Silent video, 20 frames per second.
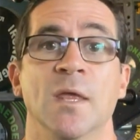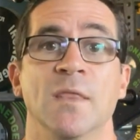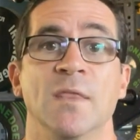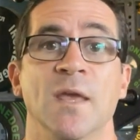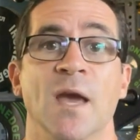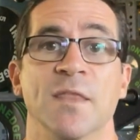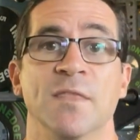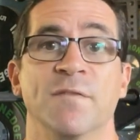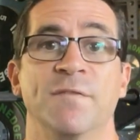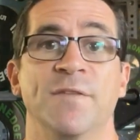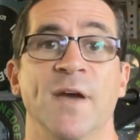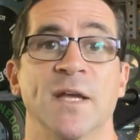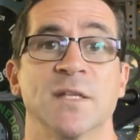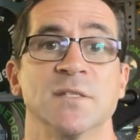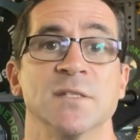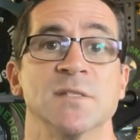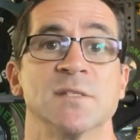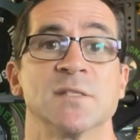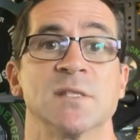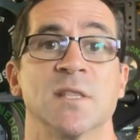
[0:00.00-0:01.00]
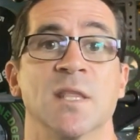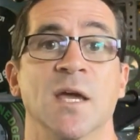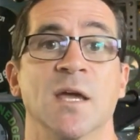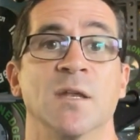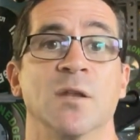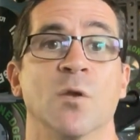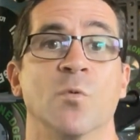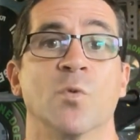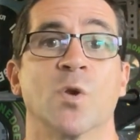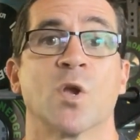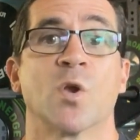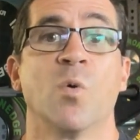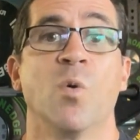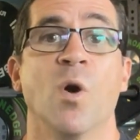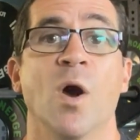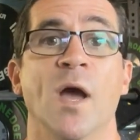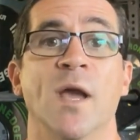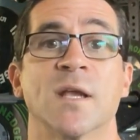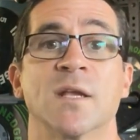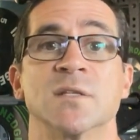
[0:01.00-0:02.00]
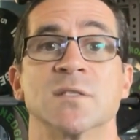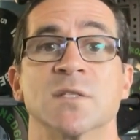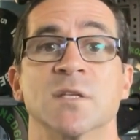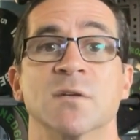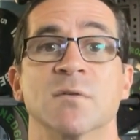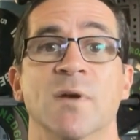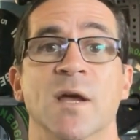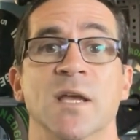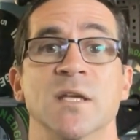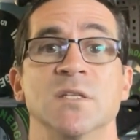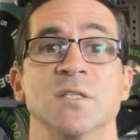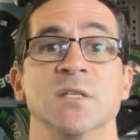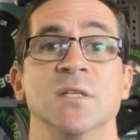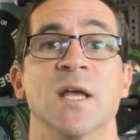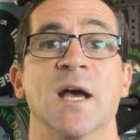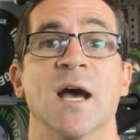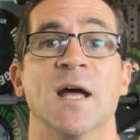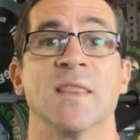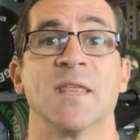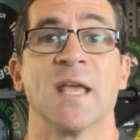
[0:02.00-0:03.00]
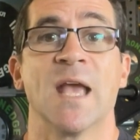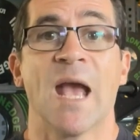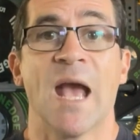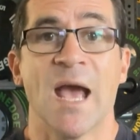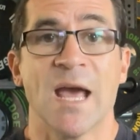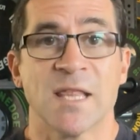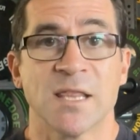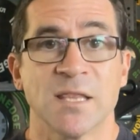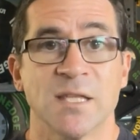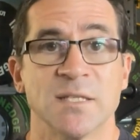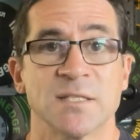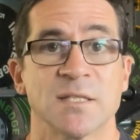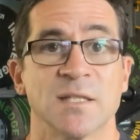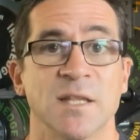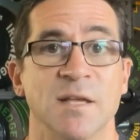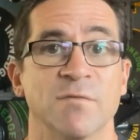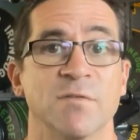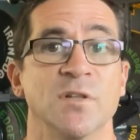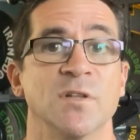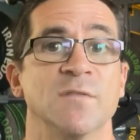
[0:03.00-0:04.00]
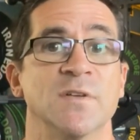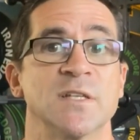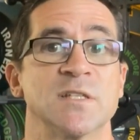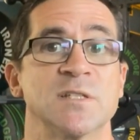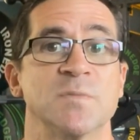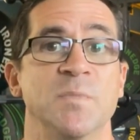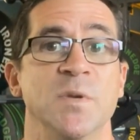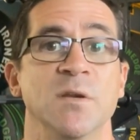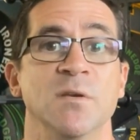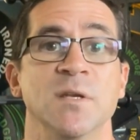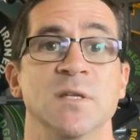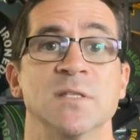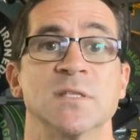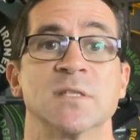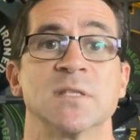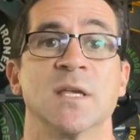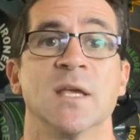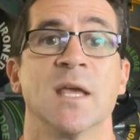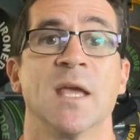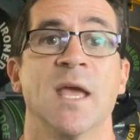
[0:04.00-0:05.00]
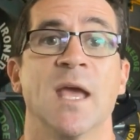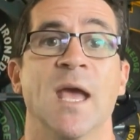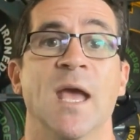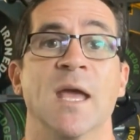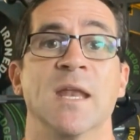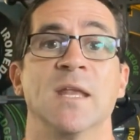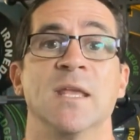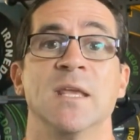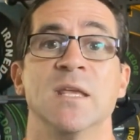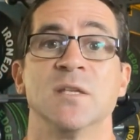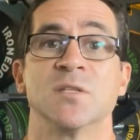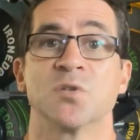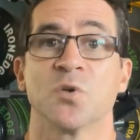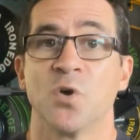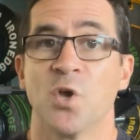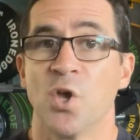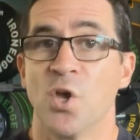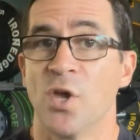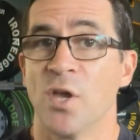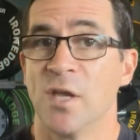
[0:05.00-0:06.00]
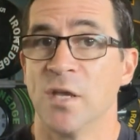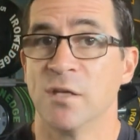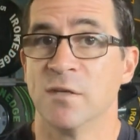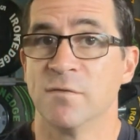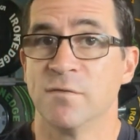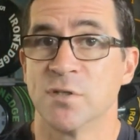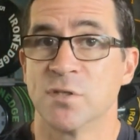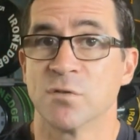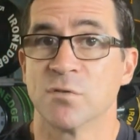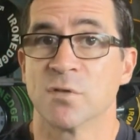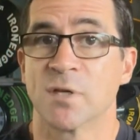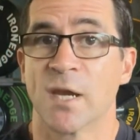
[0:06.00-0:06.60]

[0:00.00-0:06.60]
The other factors that require consideration are the athlete's level of experience and his or her individual